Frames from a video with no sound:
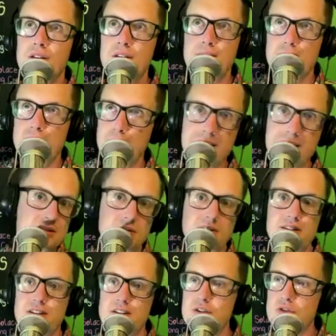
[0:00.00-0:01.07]
the mental
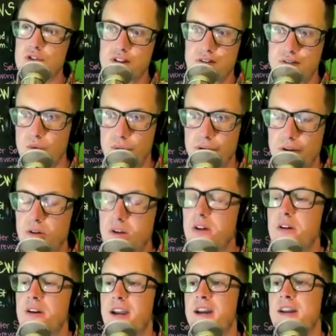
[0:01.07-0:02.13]
institution, if you will,
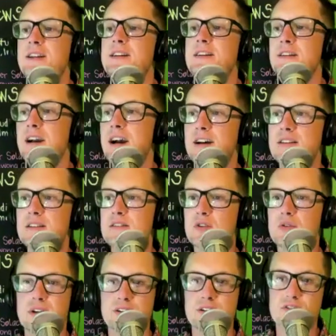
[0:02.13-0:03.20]
and he has
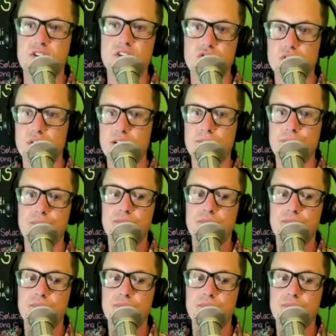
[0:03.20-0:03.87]
corrective surgery.